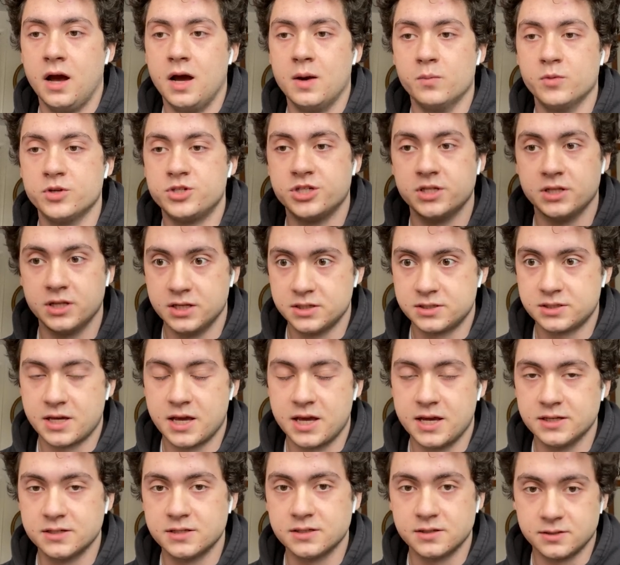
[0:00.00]
which in this
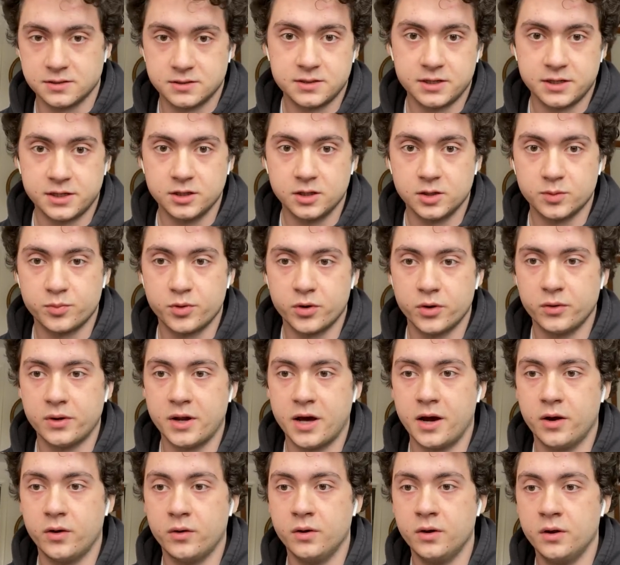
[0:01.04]
case is a singular
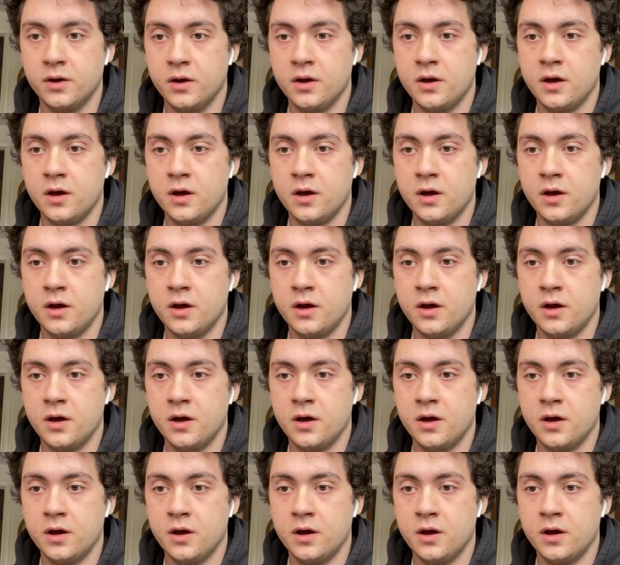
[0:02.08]
pronoun,